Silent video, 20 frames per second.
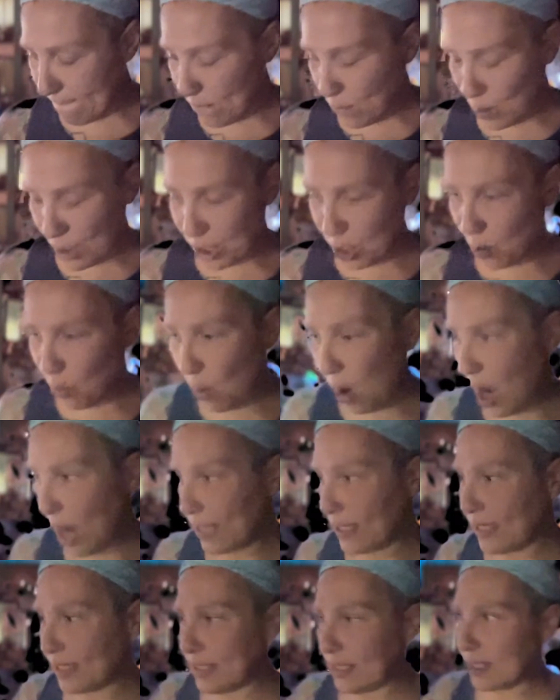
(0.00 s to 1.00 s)
when you
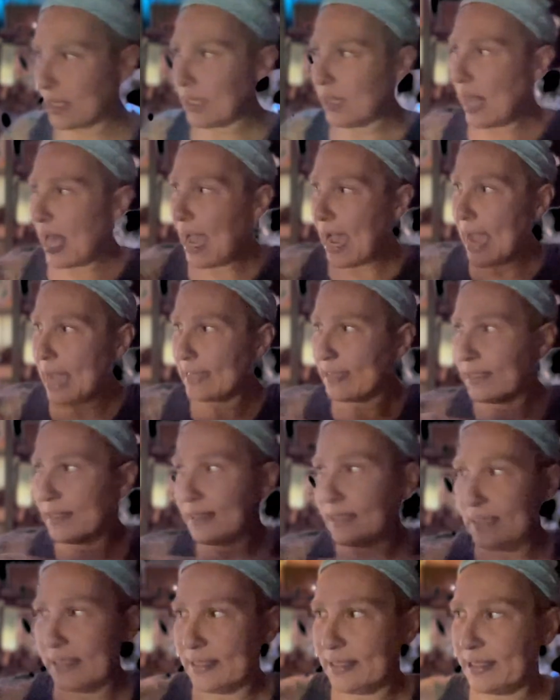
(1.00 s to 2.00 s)
walked into
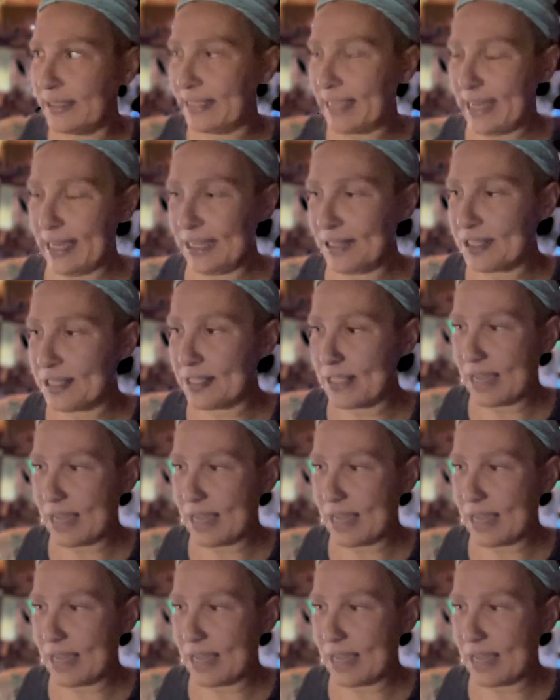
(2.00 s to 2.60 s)
class, the seats